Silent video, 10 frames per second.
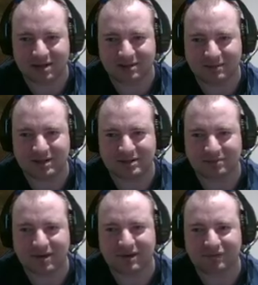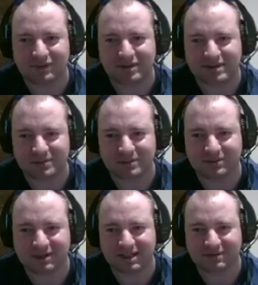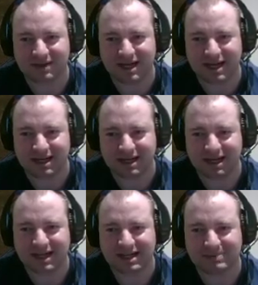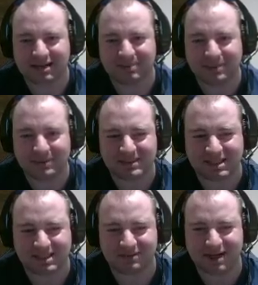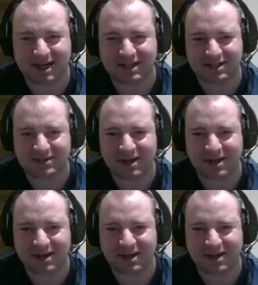we're just running through this level as quickly as we can, getting as many boxes as we can too.